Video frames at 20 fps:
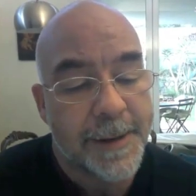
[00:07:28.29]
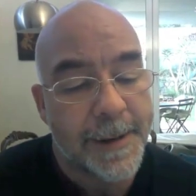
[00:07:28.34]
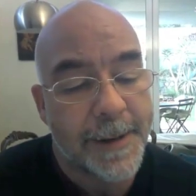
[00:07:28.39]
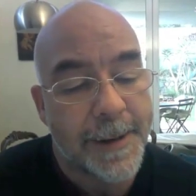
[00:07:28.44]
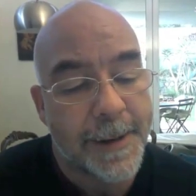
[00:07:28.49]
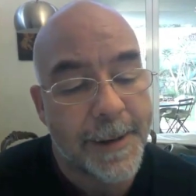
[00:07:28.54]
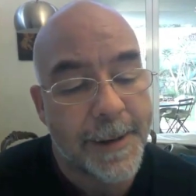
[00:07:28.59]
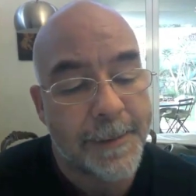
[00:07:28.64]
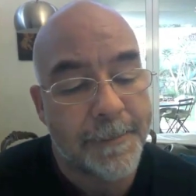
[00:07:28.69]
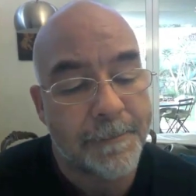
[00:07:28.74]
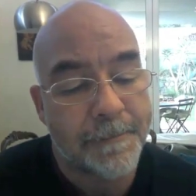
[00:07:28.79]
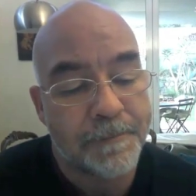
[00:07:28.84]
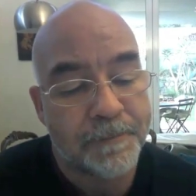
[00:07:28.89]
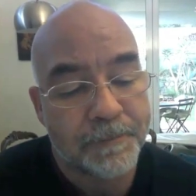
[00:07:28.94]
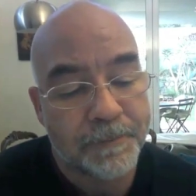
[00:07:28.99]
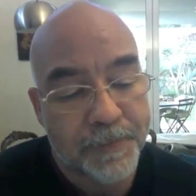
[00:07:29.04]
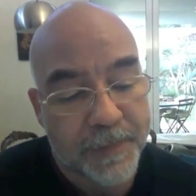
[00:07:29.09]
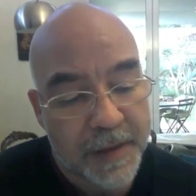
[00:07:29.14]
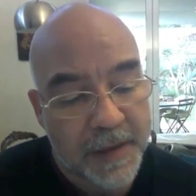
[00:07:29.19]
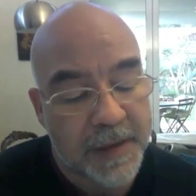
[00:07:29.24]

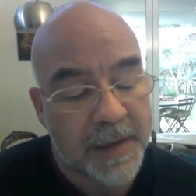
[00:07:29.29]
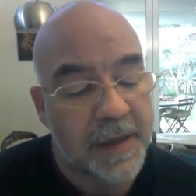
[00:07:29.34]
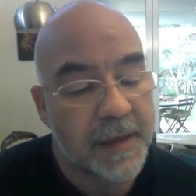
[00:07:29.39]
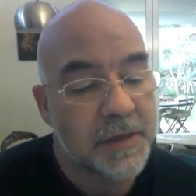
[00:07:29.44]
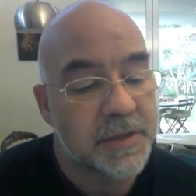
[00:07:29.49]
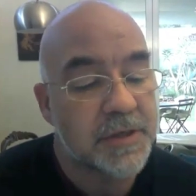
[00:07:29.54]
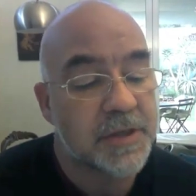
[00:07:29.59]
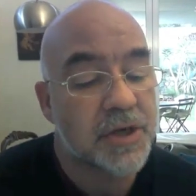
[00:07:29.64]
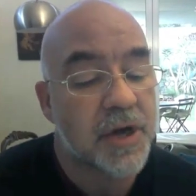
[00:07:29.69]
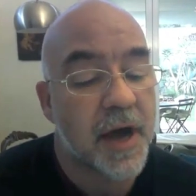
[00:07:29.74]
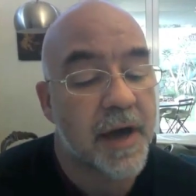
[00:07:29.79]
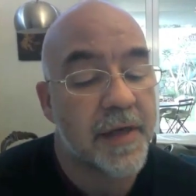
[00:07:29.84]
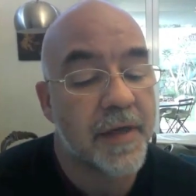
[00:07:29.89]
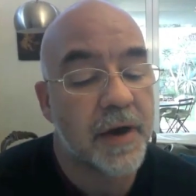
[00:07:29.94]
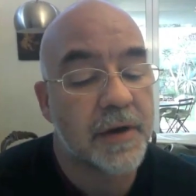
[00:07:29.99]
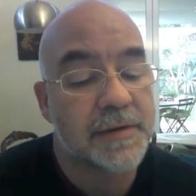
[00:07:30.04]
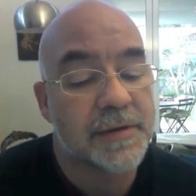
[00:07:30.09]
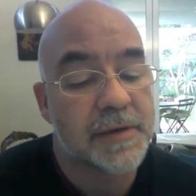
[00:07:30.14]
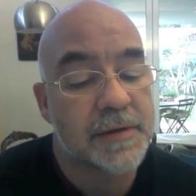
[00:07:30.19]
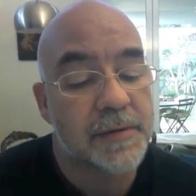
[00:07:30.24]
Keen to try
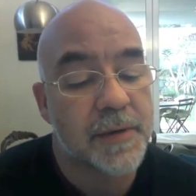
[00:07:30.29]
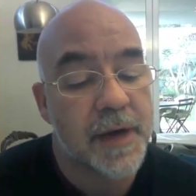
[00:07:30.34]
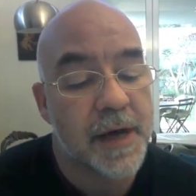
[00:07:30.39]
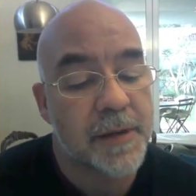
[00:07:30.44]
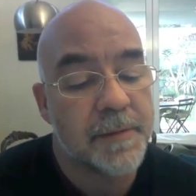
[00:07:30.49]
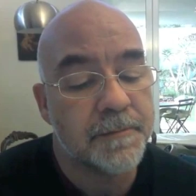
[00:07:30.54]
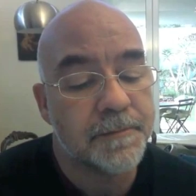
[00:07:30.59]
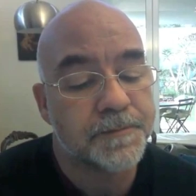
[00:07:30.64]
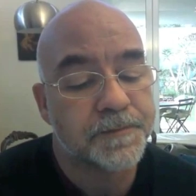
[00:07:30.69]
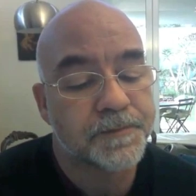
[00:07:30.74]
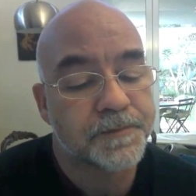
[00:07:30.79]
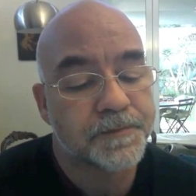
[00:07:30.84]
those as well.